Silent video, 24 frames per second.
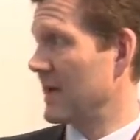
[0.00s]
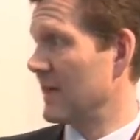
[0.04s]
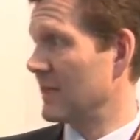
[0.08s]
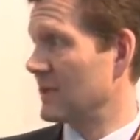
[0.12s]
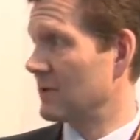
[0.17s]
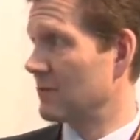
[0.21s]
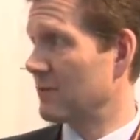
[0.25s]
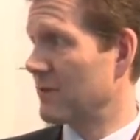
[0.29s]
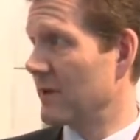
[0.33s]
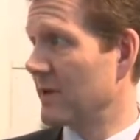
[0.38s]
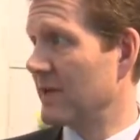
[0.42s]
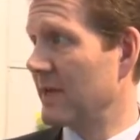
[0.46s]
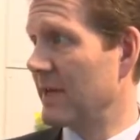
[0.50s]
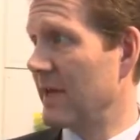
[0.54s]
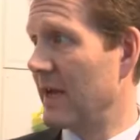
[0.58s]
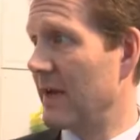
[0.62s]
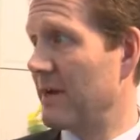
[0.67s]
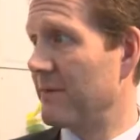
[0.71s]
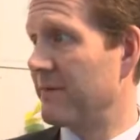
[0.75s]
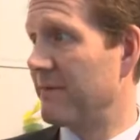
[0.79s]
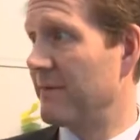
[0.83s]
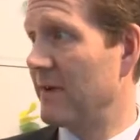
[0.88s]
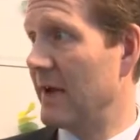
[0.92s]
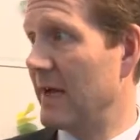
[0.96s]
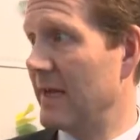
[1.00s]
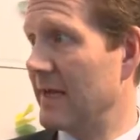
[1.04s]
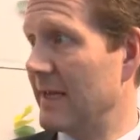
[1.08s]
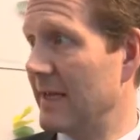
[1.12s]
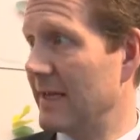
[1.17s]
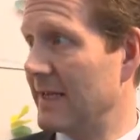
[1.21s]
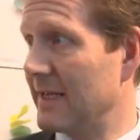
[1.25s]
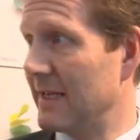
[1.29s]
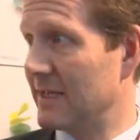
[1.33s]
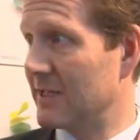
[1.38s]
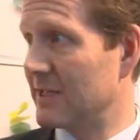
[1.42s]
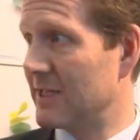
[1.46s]
is really
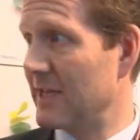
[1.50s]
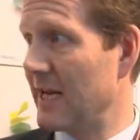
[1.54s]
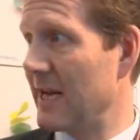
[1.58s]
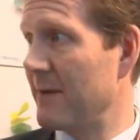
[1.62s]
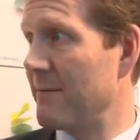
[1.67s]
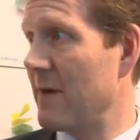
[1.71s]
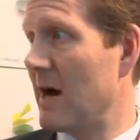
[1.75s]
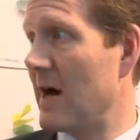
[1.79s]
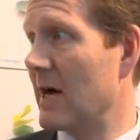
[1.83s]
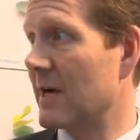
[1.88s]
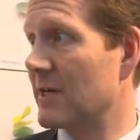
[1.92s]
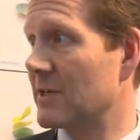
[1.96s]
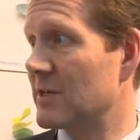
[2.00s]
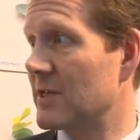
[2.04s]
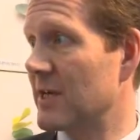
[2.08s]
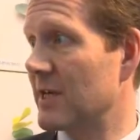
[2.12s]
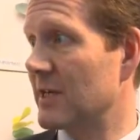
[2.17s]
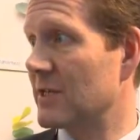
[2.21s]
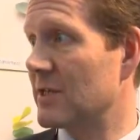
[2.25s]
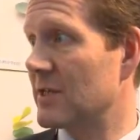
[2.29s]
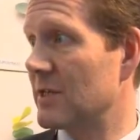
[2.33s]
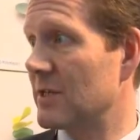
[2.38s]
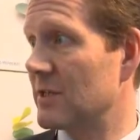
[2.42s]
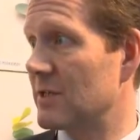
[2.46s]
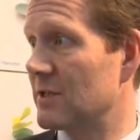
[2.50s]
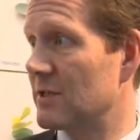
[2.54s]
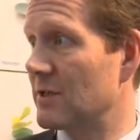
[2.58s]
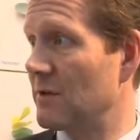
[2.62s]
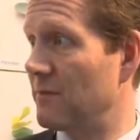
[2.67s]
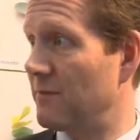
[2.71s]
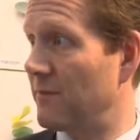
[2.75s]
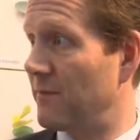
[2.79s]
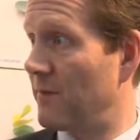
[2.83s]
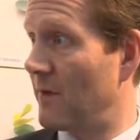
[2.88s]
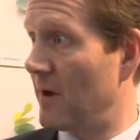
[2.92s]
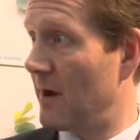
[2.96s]
the same architectures
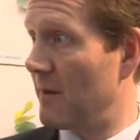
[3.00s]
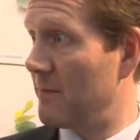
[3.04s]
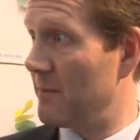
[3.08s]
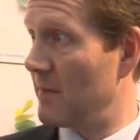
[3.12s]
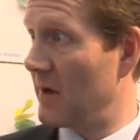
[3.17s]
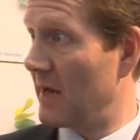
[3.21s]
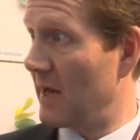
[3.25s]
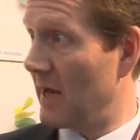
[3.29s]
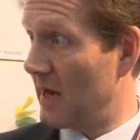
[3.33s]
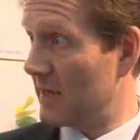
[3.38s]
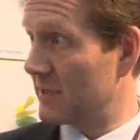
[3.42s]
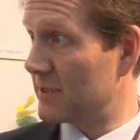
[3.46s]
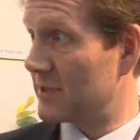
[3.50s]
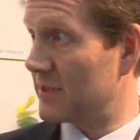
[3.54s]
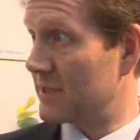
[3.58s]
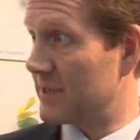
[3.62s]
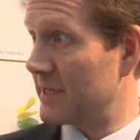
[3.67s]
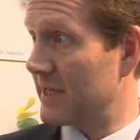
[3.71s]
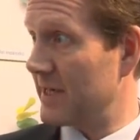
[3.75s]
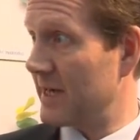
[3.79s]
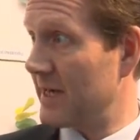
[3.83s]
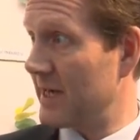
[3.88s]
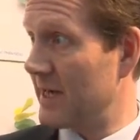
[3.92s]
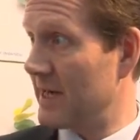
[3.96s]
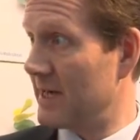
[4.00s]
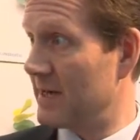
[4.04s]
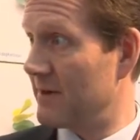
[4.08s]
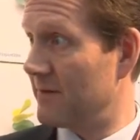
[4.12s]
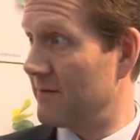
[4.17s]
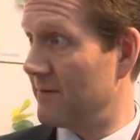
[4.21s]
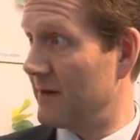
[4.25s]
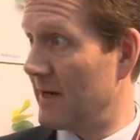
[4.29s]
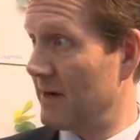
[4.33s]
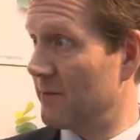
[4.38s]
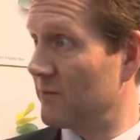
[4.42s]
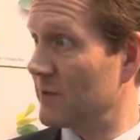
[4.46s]
from last year,
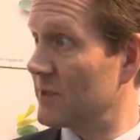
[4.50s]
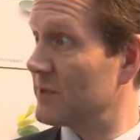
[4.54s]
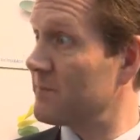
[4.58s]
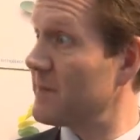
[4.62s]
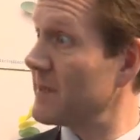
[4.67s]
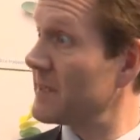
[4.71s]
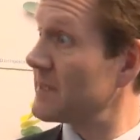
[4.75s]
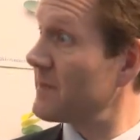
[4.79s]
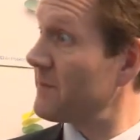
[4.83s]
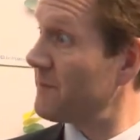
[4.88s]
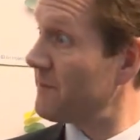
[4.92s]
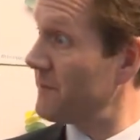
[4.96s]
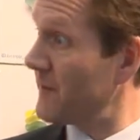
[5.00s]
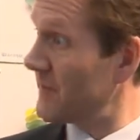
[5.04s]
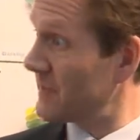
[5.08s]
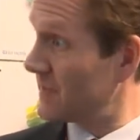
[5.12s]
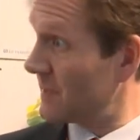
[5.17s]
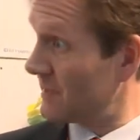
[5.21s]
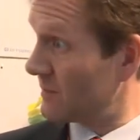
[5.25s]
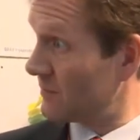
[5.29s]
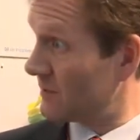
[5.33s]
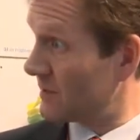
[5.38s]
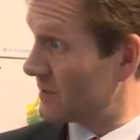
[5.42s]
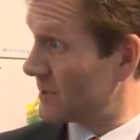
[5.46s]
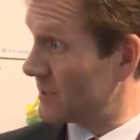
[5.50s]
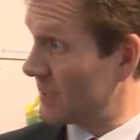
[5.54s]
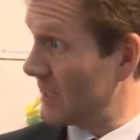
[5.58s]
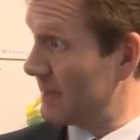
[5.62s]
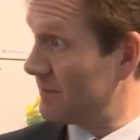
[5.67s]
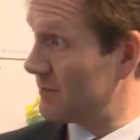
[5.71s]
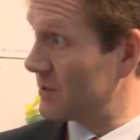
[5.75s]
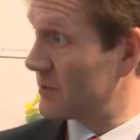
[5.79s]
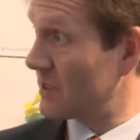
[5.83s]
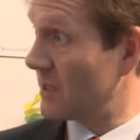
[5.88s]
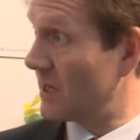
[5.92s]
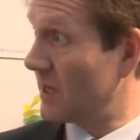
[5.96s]
right? Which means it fits into the
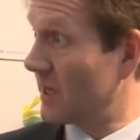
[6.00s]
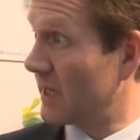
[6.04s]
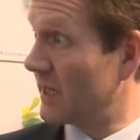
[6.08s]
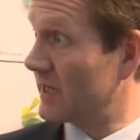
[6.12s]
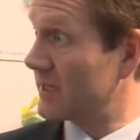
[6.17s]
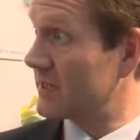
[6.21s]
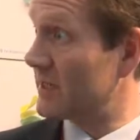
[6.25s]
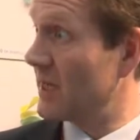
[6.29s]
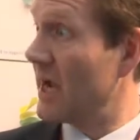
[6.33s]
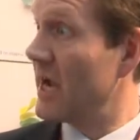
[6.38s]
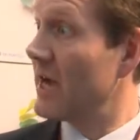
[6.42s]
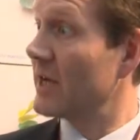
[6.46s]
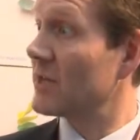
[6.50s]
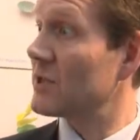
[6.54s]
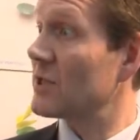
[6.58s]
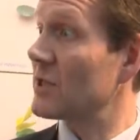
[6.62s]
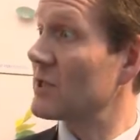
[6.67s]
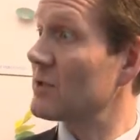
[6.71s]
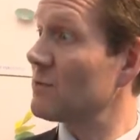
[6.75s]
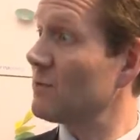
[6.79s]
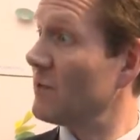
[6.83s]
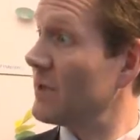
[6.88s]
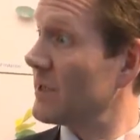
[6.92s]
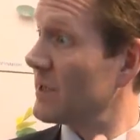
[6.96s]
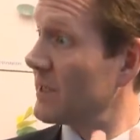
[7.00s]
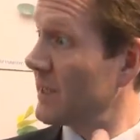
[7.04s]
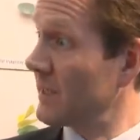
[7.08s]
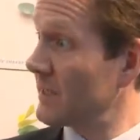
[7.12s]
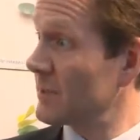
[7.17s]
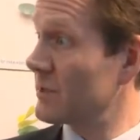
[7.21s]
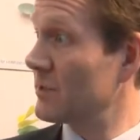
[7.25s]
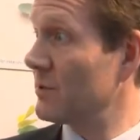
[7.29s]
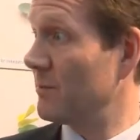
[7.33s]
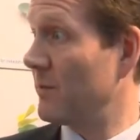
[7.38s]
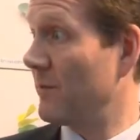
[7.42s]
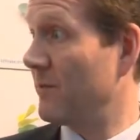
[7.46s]
same sockets, just with
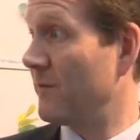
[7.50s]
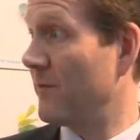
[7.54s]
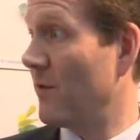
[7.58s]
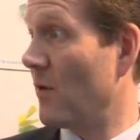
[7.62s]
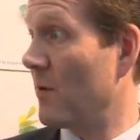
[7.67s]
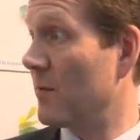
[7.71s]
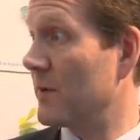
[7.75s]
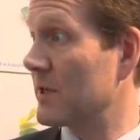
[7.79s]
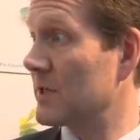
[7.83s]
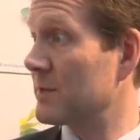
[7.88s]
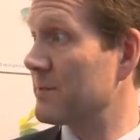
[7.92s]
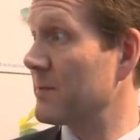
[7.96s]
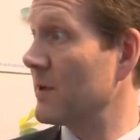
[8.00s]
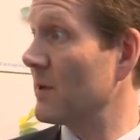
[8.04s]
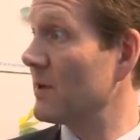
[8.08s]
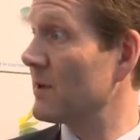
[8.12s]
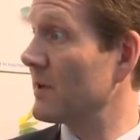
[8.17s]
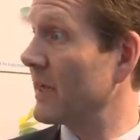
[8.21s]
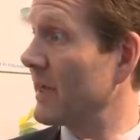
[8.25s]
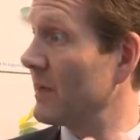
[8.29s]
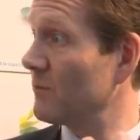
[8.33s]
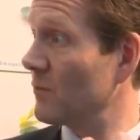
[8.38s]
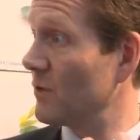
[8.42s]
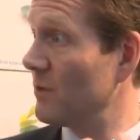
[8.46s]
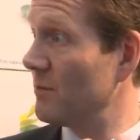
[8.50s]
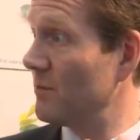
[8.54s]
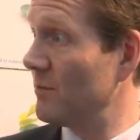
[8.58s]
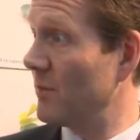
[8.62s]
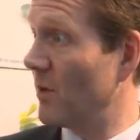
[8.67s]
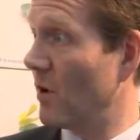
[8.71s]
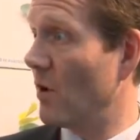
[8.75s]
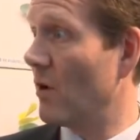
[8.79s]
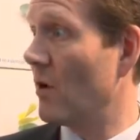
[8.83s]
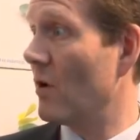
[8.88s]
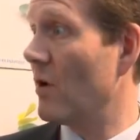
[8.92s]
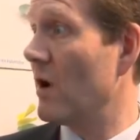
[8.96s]
additional performance built in with
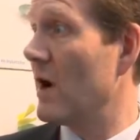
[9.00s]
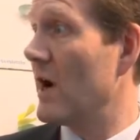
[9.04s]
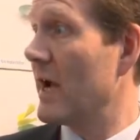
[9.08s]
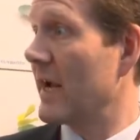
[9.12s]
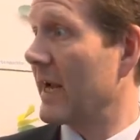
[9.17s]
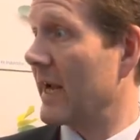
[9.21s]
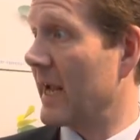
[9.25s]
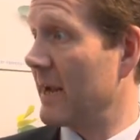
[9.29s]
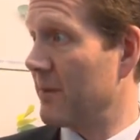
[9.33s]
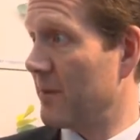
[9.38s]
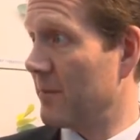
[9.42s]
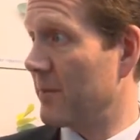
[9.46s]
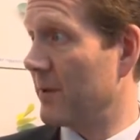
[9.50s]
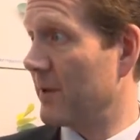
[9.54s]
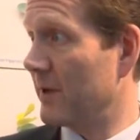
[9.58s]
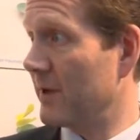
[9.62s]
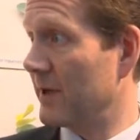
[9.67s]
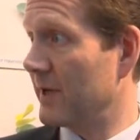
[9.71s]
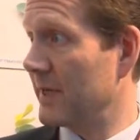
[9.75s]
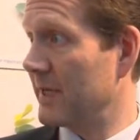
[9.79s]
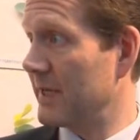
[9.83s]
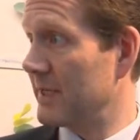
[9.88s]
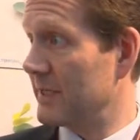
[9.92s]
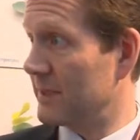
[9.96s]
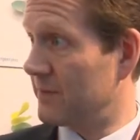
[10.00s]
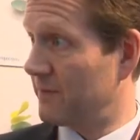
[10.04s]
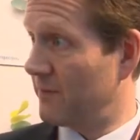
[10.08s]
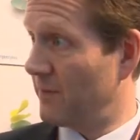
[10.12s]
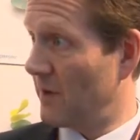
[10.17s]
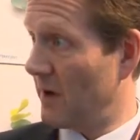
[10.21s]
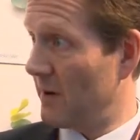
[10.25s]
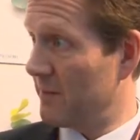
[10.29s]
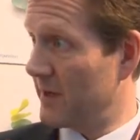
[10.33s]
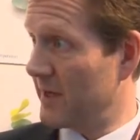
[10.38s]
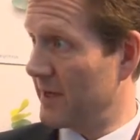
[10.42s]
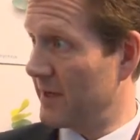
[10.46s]
more capabilities
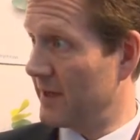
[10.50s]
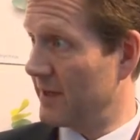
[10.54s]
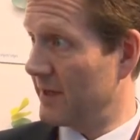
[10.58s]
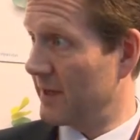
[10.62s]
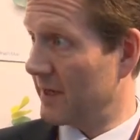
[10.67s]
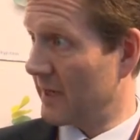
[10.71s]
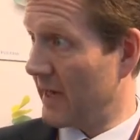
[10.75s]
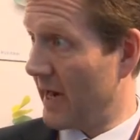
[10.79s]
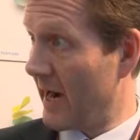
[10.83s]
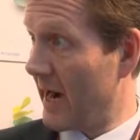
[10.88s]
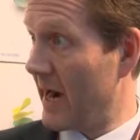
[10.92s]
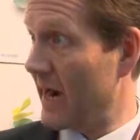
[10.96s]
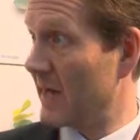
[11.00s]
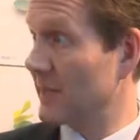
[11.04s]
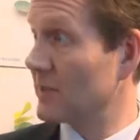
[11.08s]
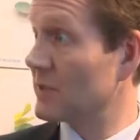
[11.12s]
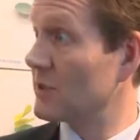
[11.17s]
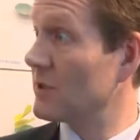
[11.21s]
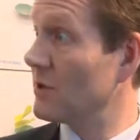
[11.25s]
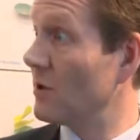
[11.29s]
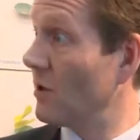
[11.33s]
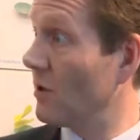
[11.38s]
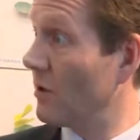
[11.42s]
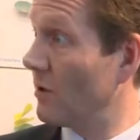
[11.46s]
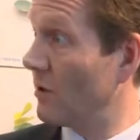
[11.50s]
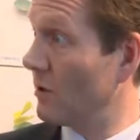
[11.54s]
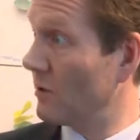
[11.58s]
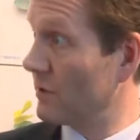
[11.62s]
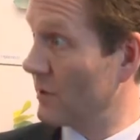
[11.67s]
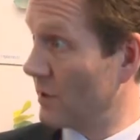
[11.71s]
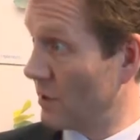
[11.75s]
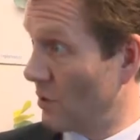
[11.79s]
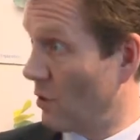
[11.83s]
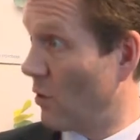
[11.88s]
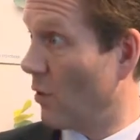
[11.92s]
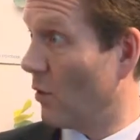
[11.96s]
from either cache or
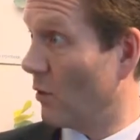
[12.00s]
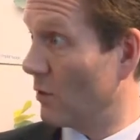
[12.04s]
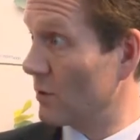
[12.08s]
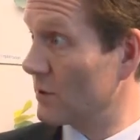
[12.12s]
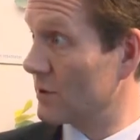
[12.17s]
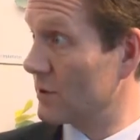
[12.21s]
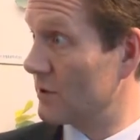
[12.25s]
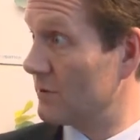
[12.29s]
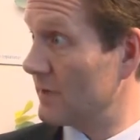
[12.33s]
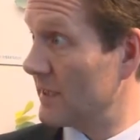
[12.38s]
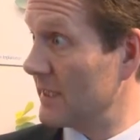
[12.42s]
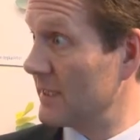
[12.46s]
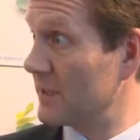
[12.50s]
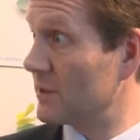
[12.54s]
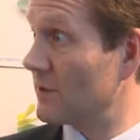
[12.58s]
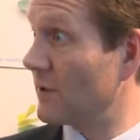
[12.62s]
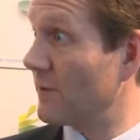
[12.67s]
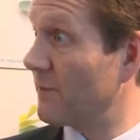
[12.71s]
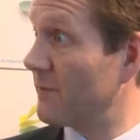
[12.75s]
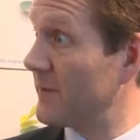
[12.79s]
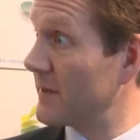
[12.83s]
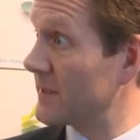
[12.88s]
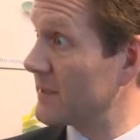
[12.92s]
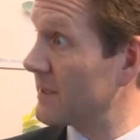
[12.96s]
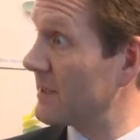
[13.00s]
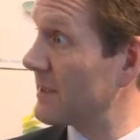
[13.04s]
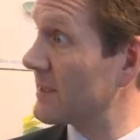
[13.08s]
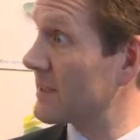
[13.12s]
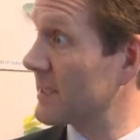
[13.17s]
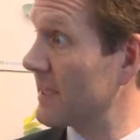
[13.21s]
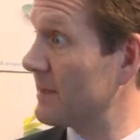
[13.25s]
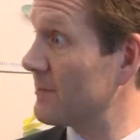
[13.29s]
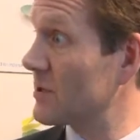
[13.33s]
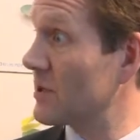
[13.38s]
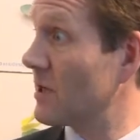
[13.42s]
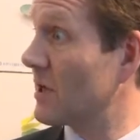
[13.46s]
the cores, right? So it fits in the
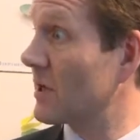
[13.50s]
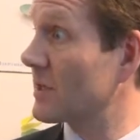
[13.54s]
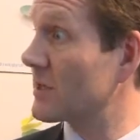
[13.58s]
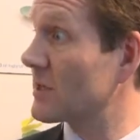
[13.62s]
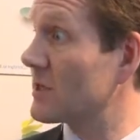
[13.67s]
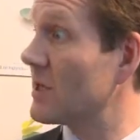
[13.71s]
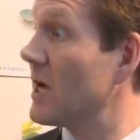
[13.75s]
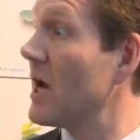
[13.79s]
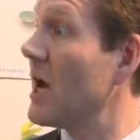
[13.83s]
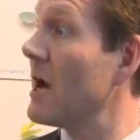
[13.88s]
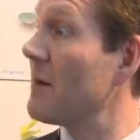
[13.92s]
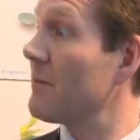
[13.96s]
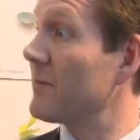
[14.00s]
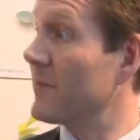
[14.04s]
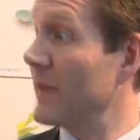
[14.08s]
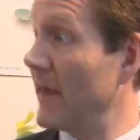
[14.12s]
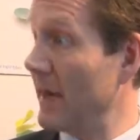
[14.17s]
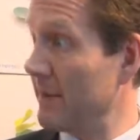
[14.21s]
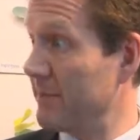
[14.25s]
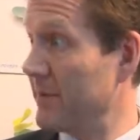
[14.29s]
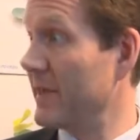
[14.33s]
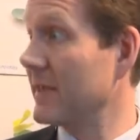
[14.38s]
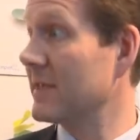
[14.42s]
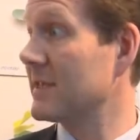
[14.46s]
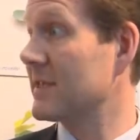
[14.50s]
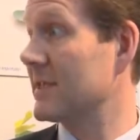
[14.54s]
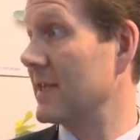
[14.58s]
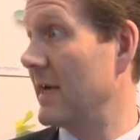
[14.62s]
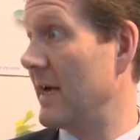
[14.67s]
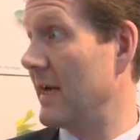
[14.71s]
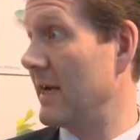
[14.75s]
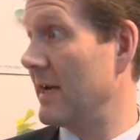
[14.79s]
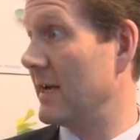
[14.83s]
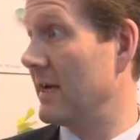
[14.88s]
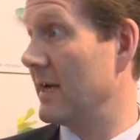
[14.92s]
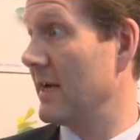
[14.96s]
same sockets. That being
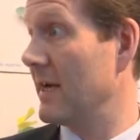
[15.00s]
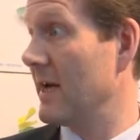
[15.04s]
said,